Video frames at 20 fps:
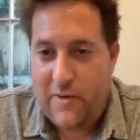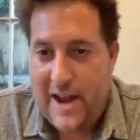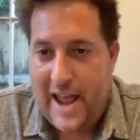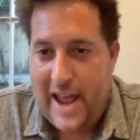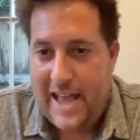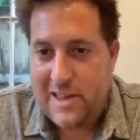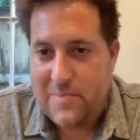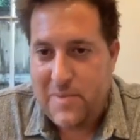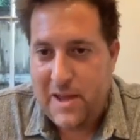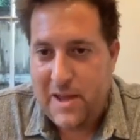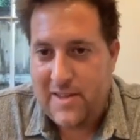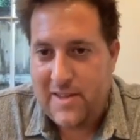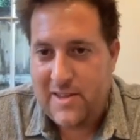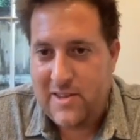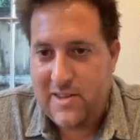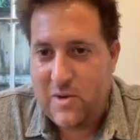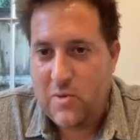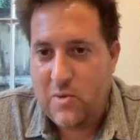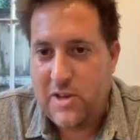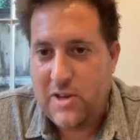aspects and
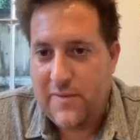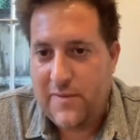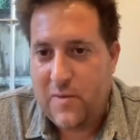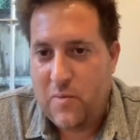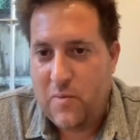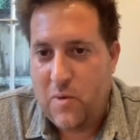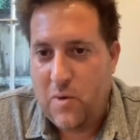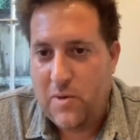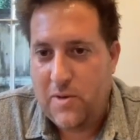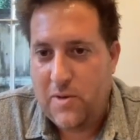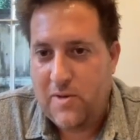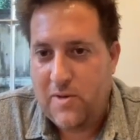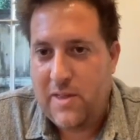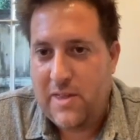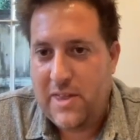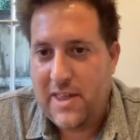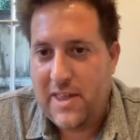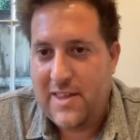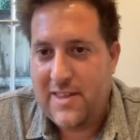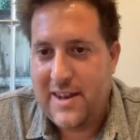those different roles are the
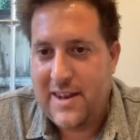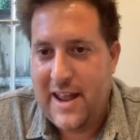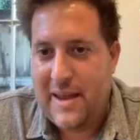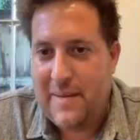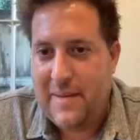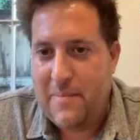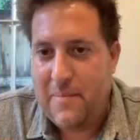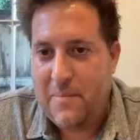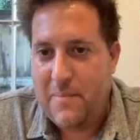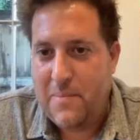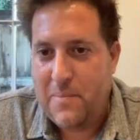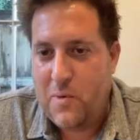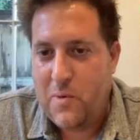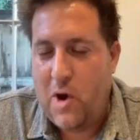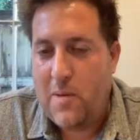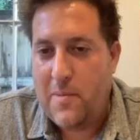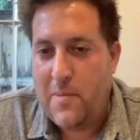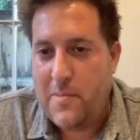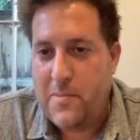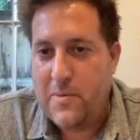things that I
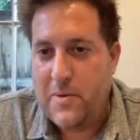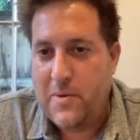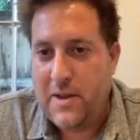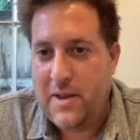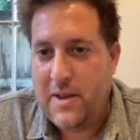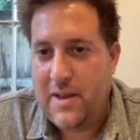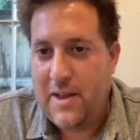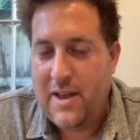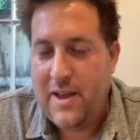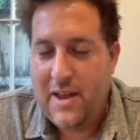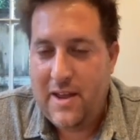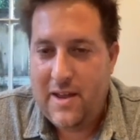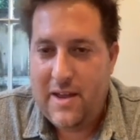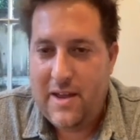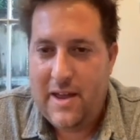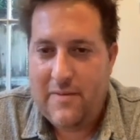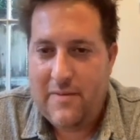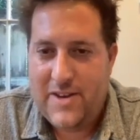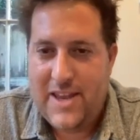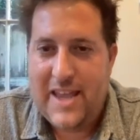probably
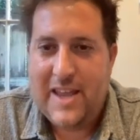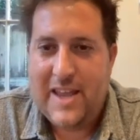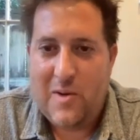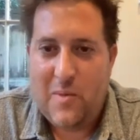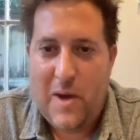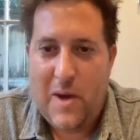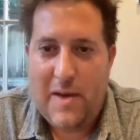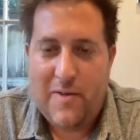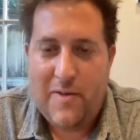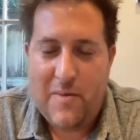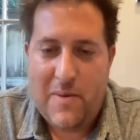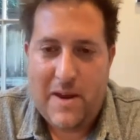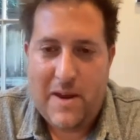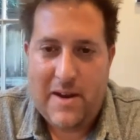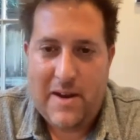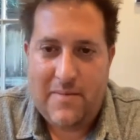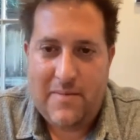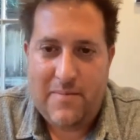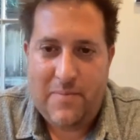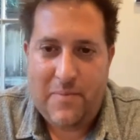have taken away from it,
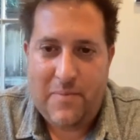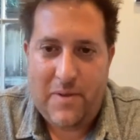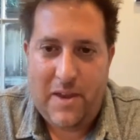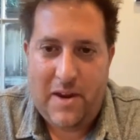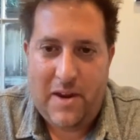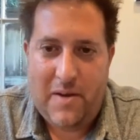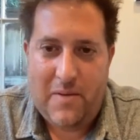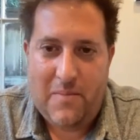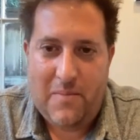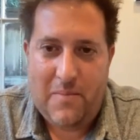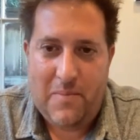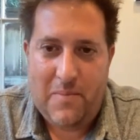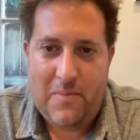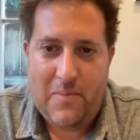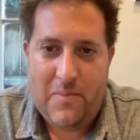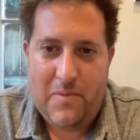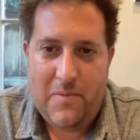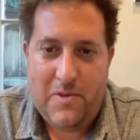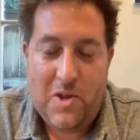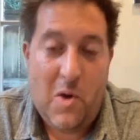and
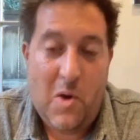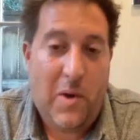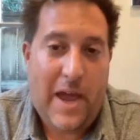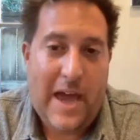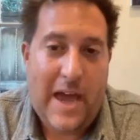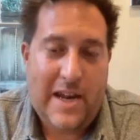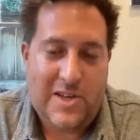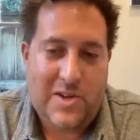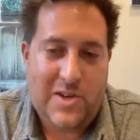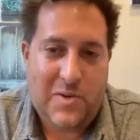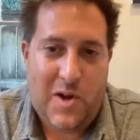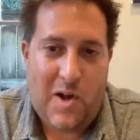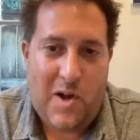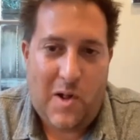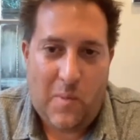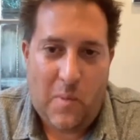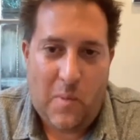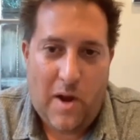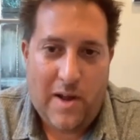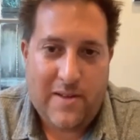knowing how to do it all at
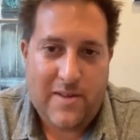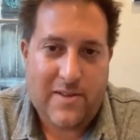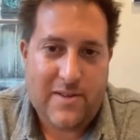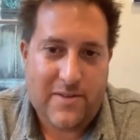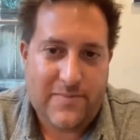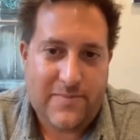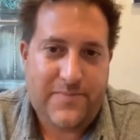once.